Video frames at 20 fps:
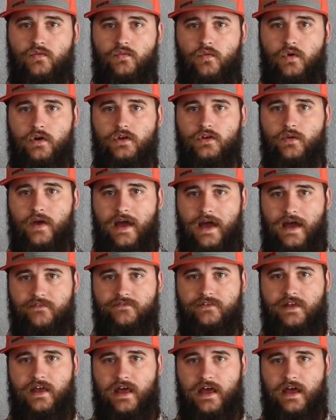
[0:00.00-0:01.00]
what you
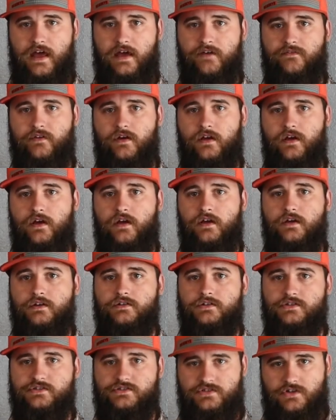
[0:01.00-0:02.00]
have
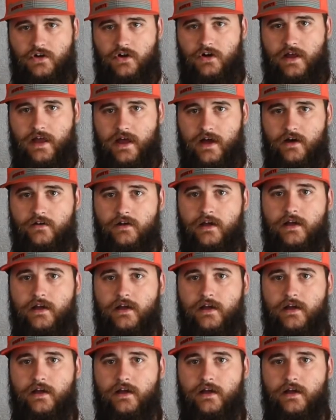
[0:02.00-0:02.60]
to start out.